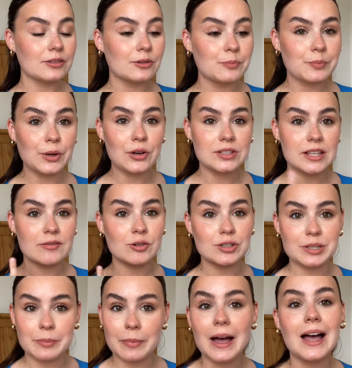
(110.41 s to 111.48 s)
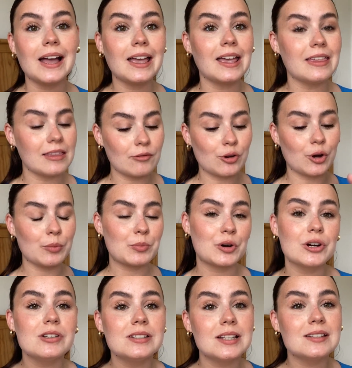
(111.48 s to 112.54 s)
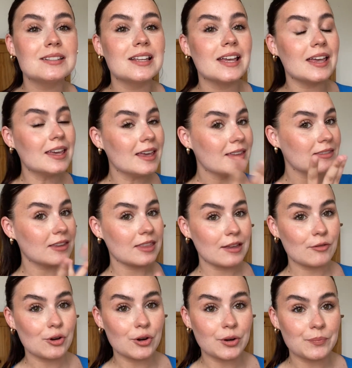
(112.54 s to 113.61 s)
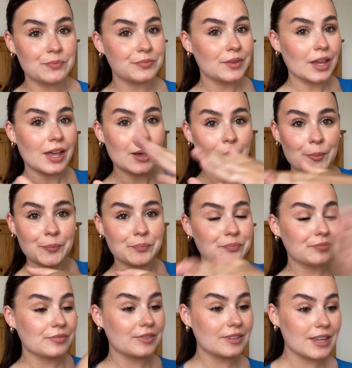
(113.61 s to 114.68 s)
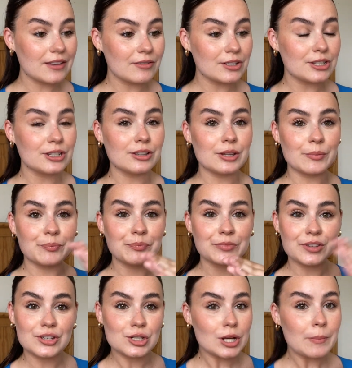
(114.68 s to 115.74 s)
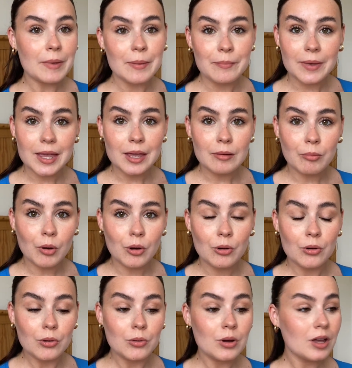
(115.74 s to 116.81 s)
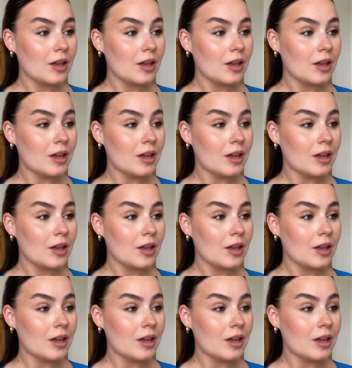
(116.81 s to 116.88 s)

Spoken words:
because they've got to pack it, they've got to process it, then they've got to give it to the shipping people.